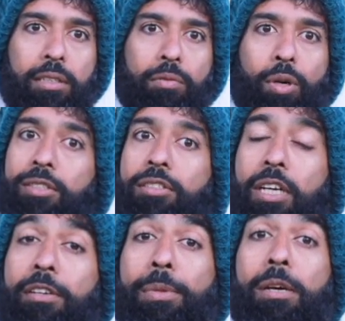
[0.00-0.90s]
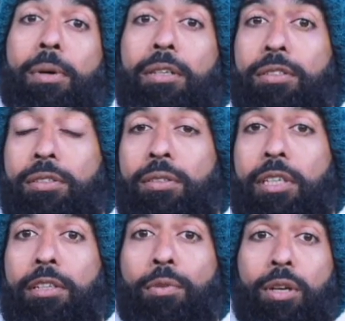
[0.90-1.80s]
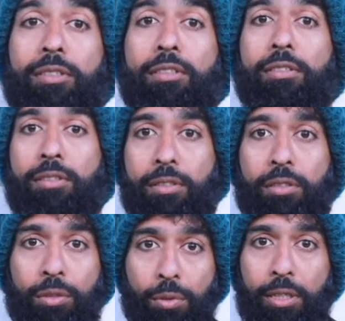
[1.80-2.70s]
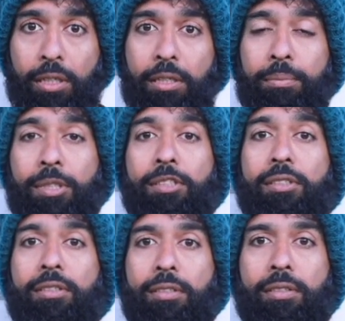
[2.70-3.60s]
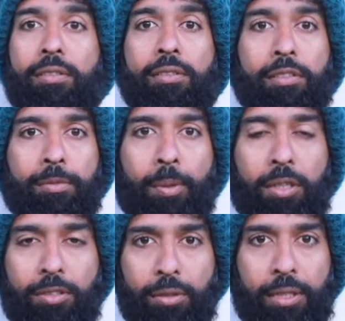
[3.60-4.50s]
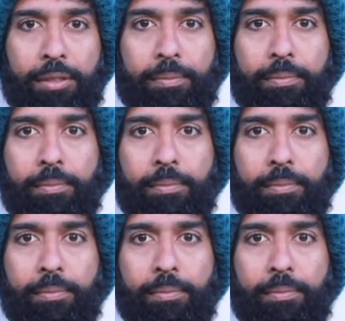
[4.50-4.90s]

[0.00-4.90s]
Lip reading: What struck me about the story wasn't just the cruelty, but Jesus' response to it.